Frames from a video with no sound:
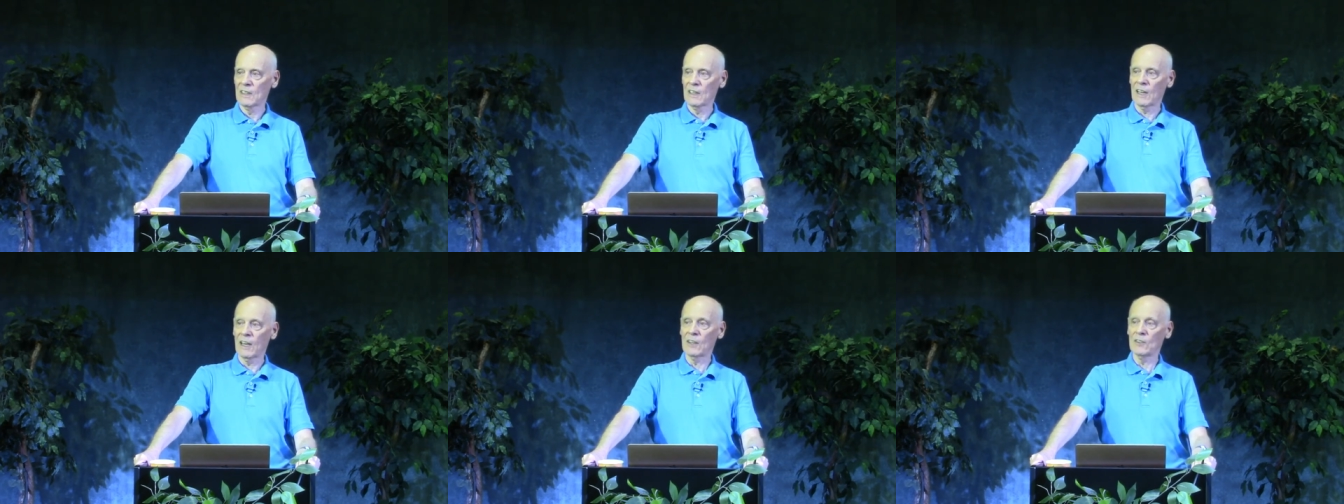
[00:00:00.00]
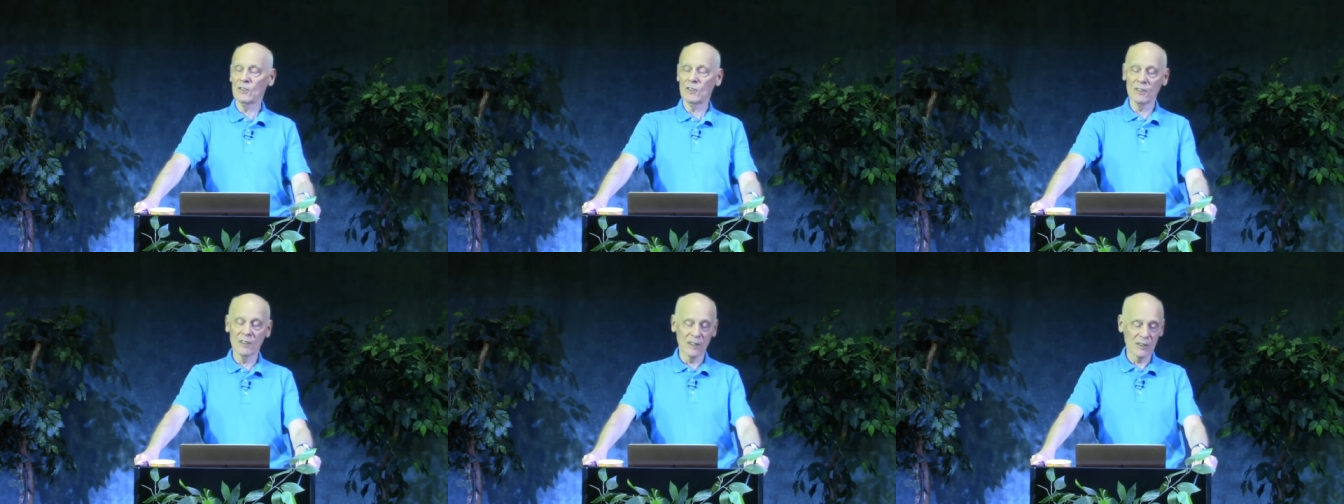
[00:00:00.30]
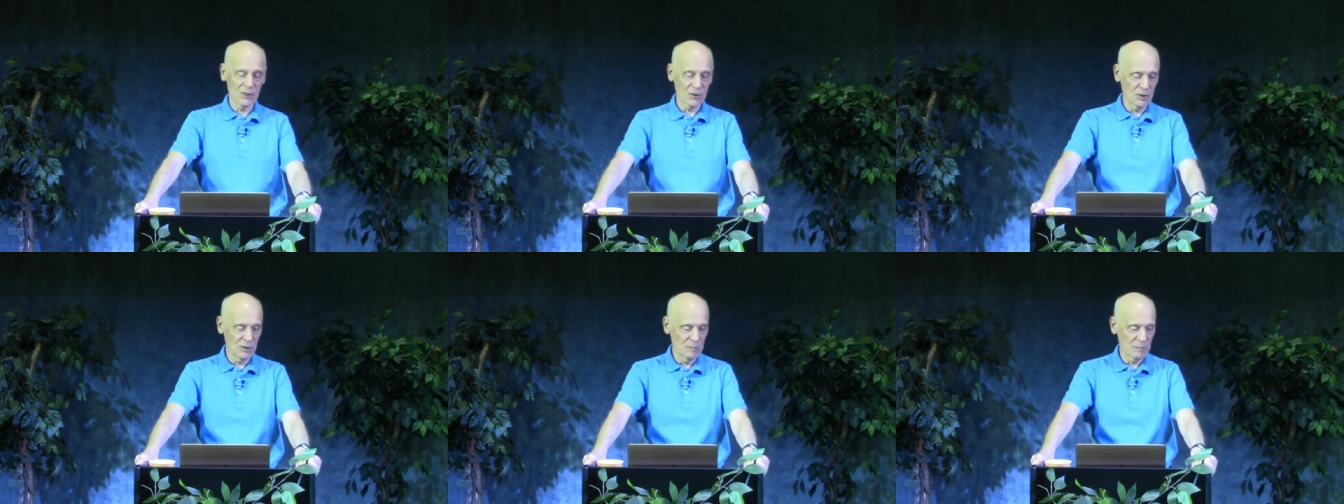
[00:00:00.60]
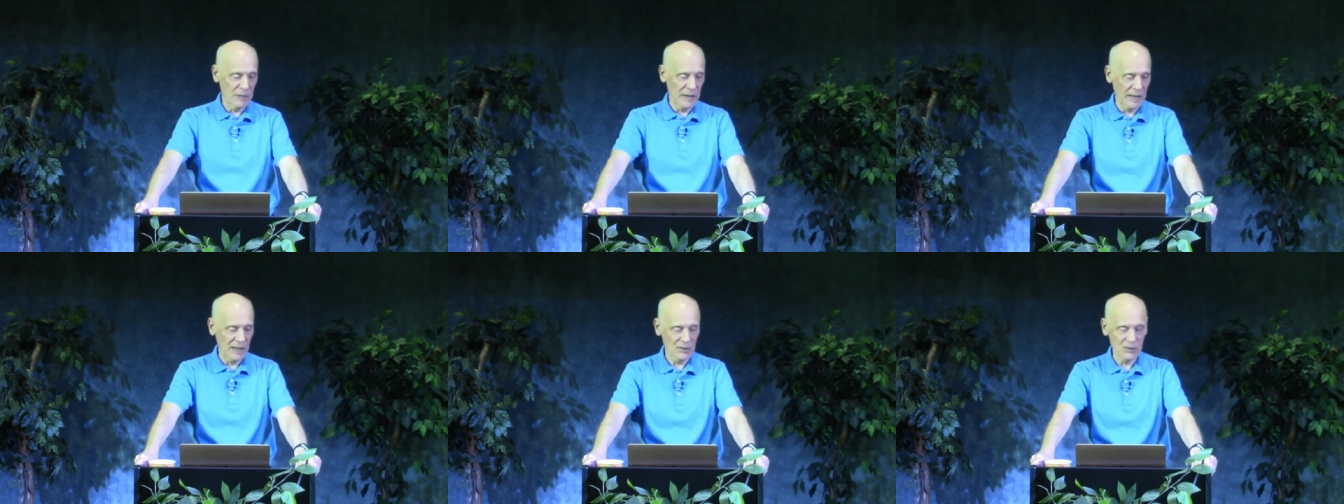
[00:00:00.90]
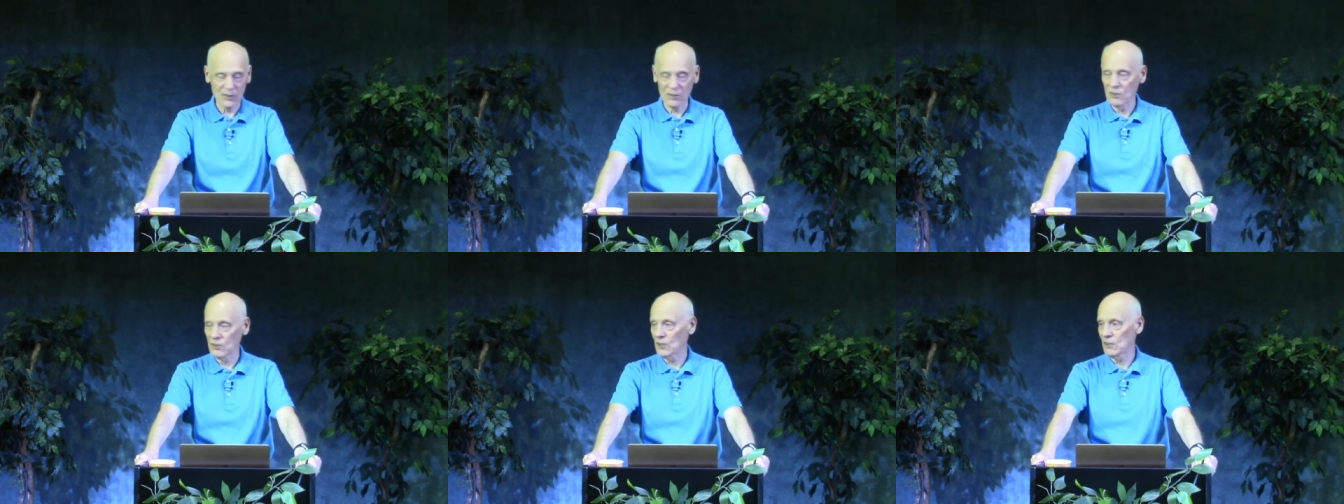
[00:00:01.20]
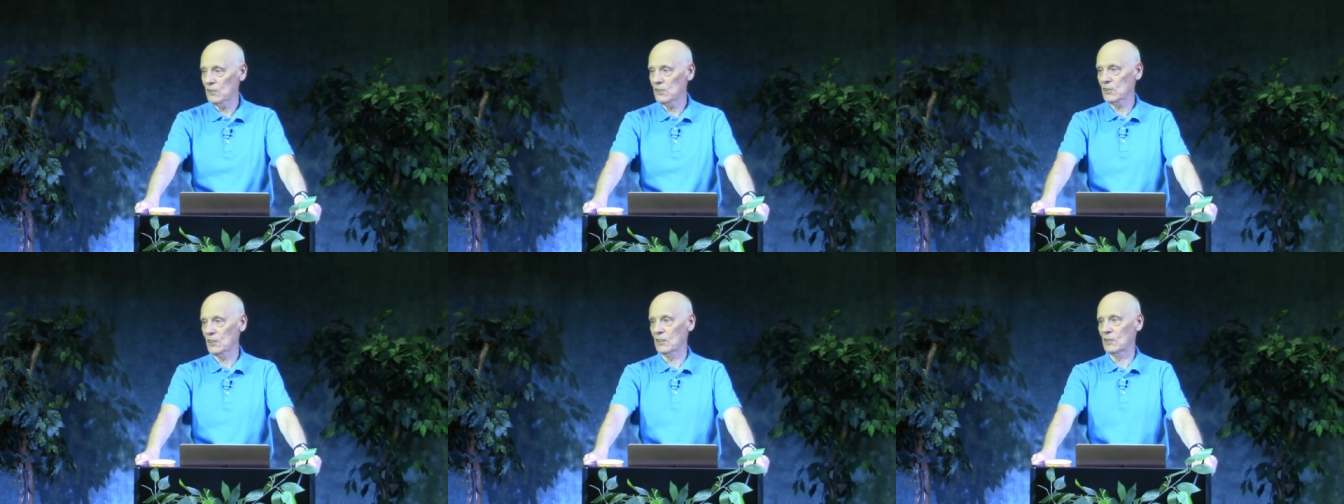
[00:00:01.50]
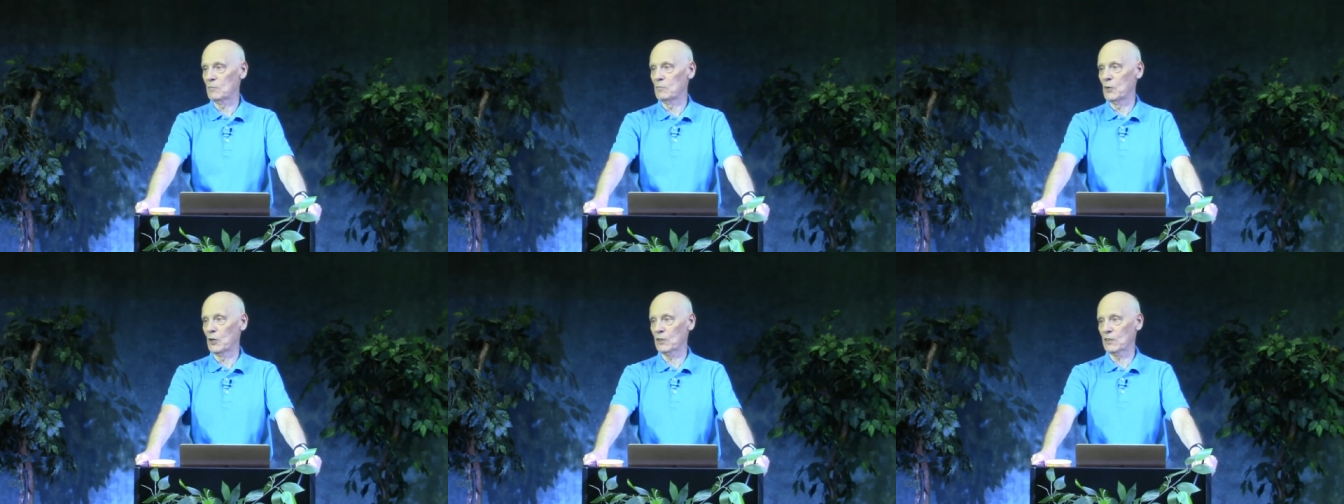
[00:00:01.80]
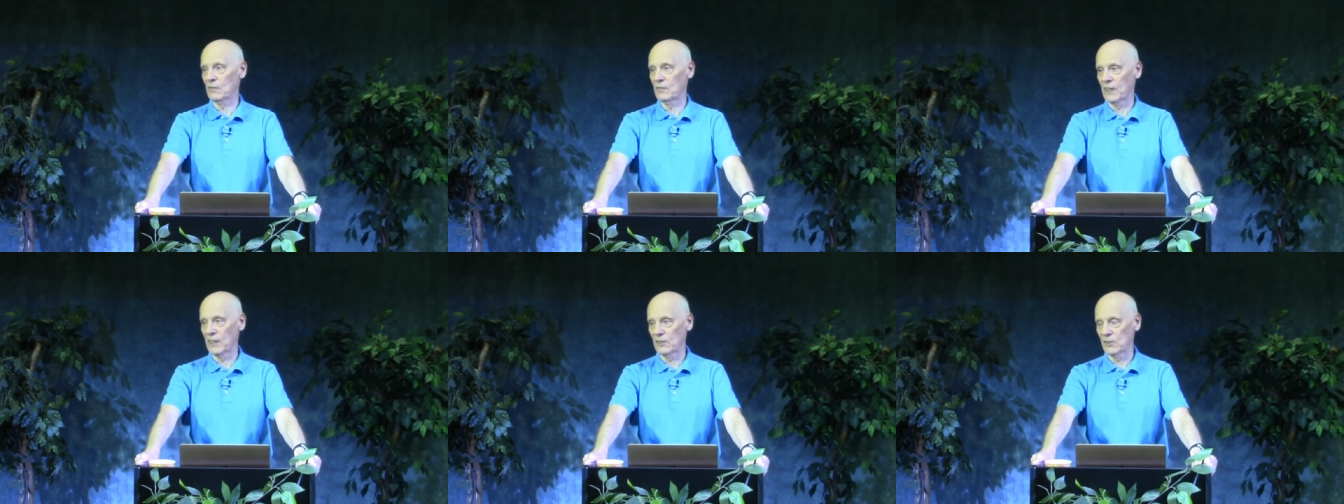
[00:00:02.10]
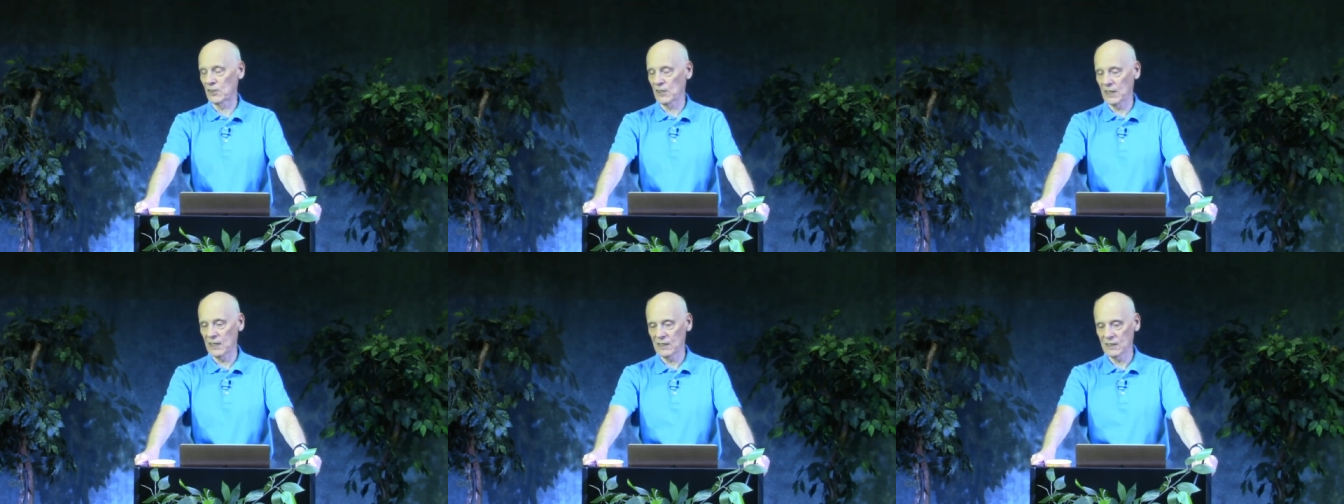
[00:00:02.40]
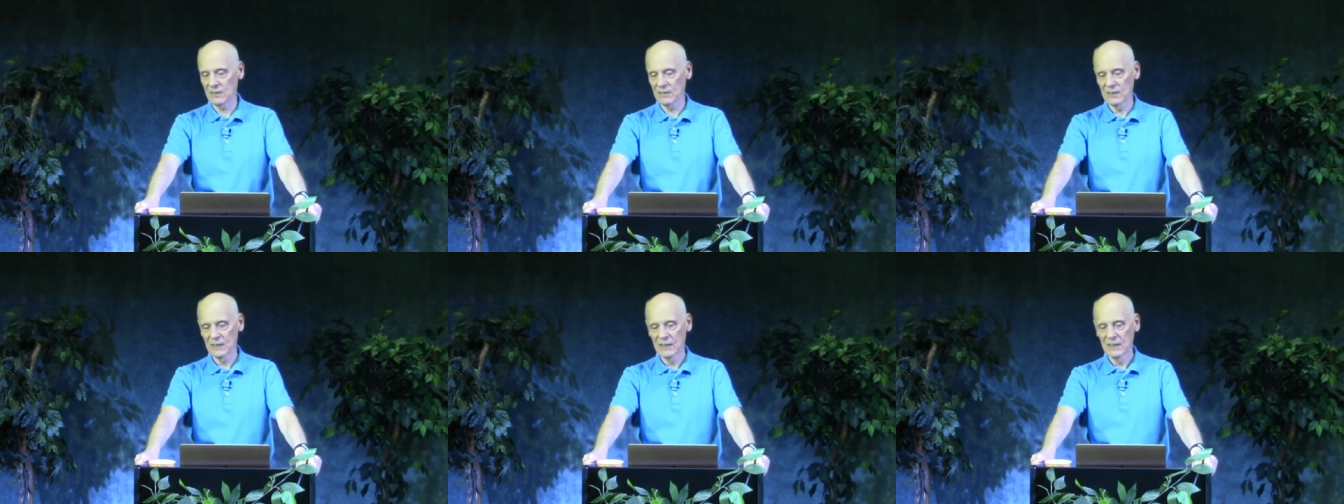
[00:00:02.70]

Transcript: And you've got two passages in the book of Isaiah